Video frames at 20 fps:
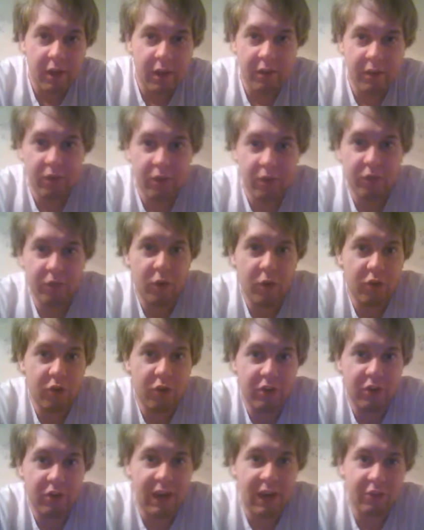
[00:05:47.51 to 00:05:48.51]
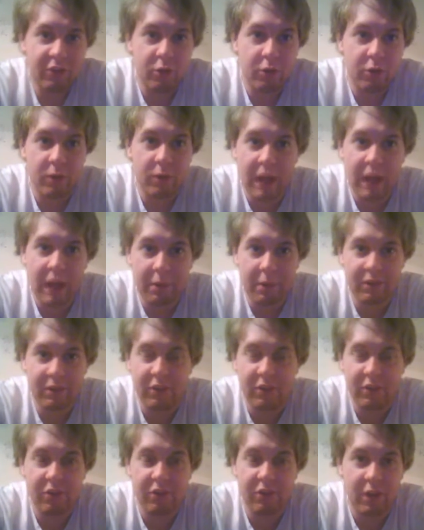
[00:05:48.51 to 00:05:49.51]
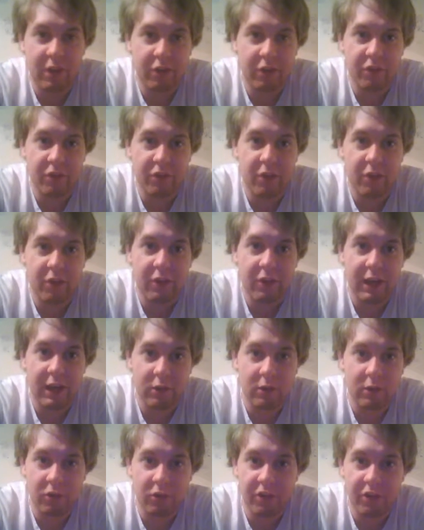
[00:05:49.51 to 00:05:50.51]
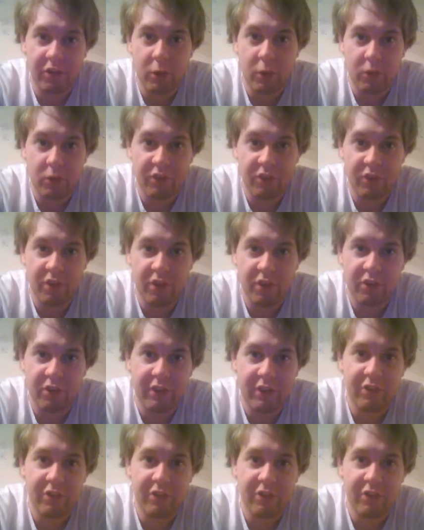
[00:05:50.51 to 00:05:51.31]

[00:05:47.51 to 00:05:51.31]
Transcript: this version has new character designs for the dialogue sequences